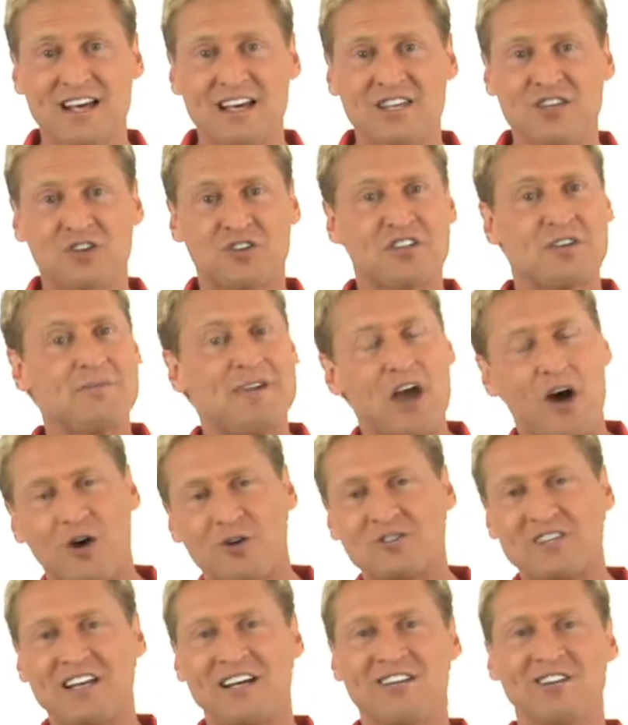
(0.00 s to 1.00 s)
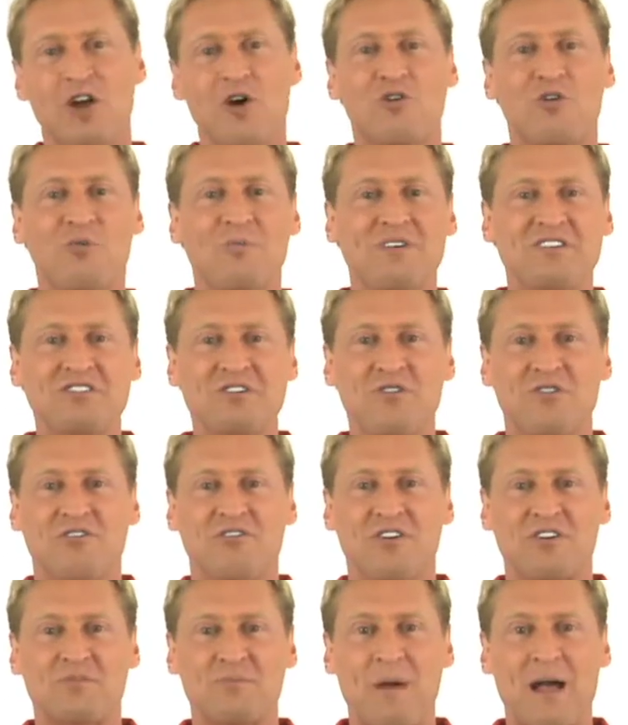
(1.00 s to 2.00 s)
You'll see me hosting a local Miss
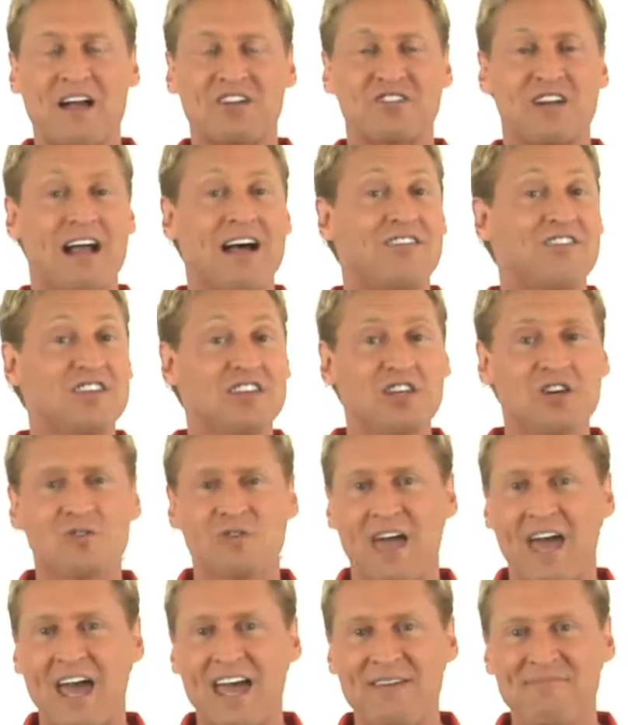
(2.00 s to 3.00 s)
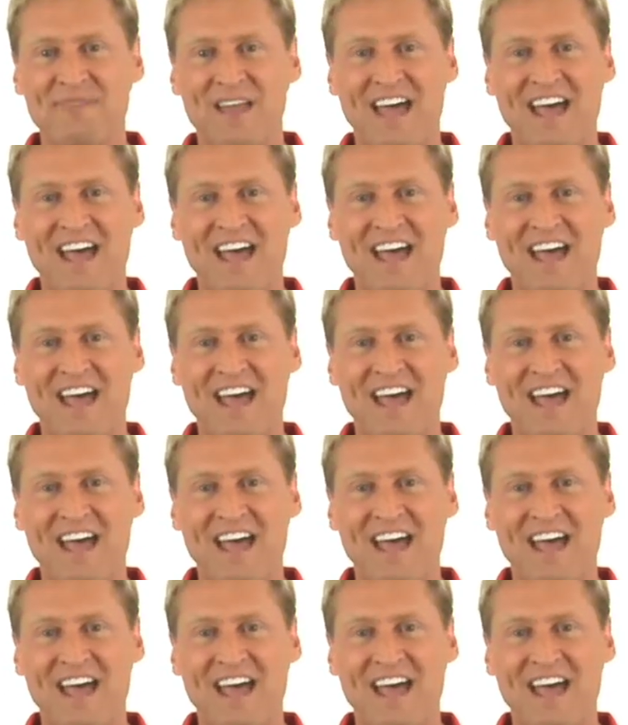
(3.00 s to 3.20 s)
Universe pageant out in the UK,